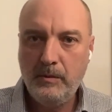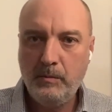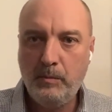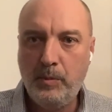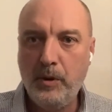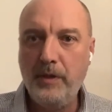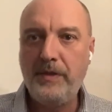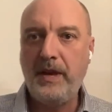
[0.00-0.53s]

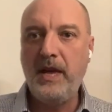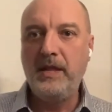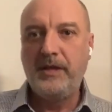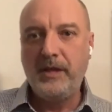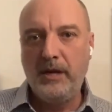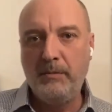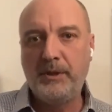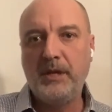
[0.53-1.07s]
both in
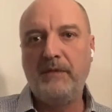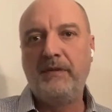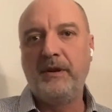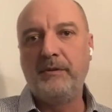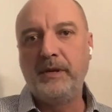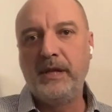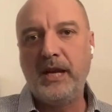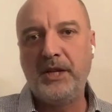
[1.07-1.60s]
terms of the
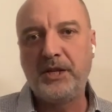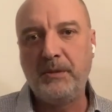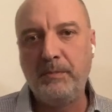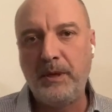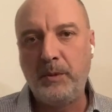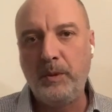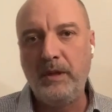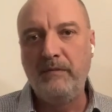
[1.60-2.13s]
relation
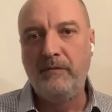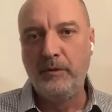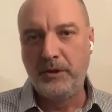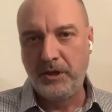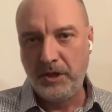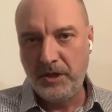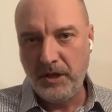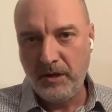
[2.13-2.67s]
between
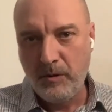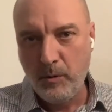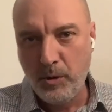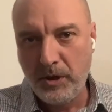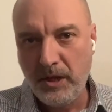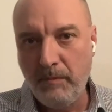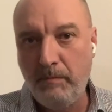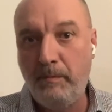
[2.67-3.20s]
Vučić and
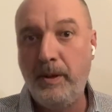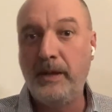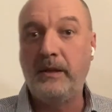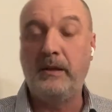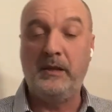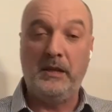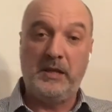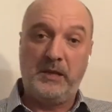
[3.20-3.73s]
Kurti,
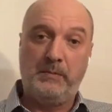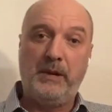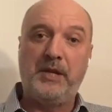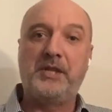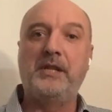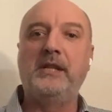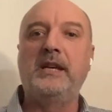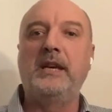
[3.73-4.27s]
but
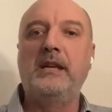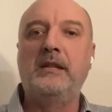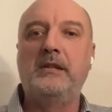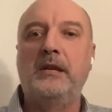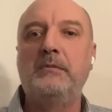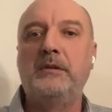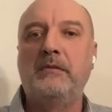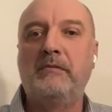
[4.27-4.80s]
especially in
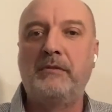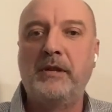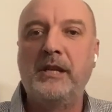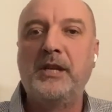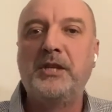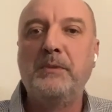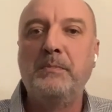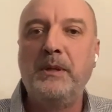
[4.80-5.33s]
terms of the
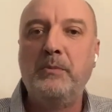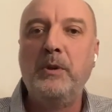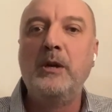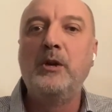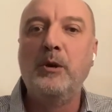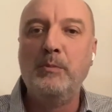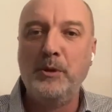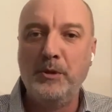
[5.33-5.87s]
relation between
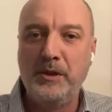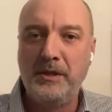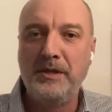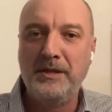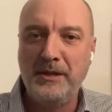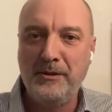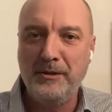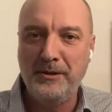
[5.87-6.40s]
communities
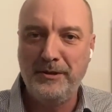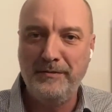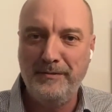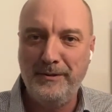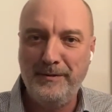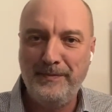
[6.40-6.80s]
in Kosovo.